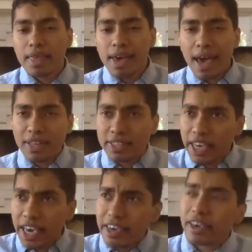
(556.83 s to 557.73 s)
And this
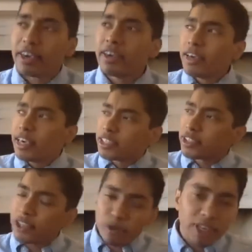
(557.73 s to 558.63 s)
king, he is
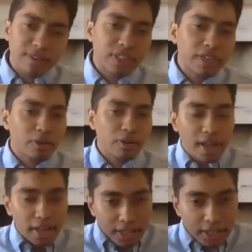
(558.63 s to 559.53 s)
so self-centered,
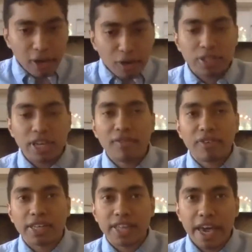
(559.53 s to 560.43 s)
so
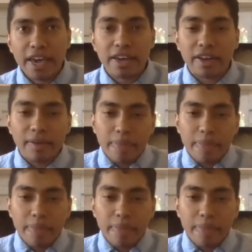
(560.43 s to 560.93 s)
self-contained